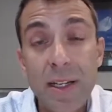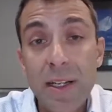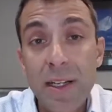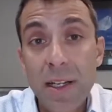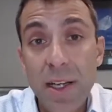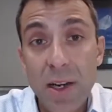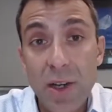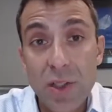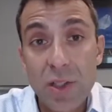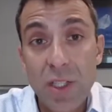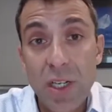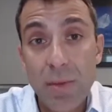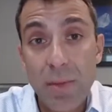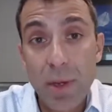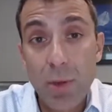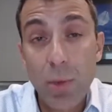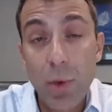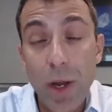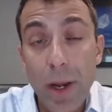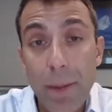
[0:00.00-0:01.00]
and there's going to
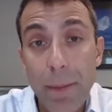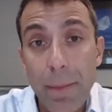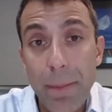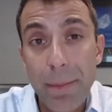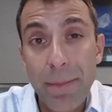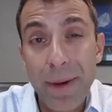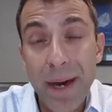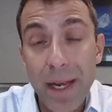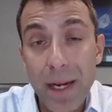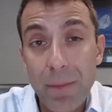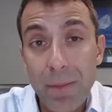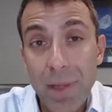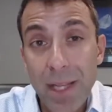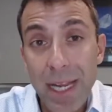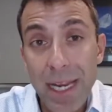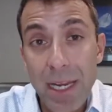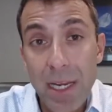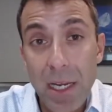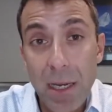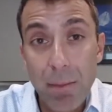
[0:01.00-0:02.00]
be one bottom
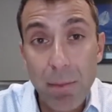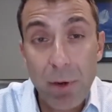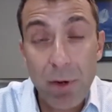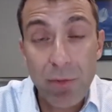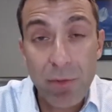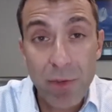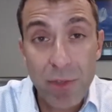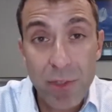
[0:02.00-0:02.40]
line number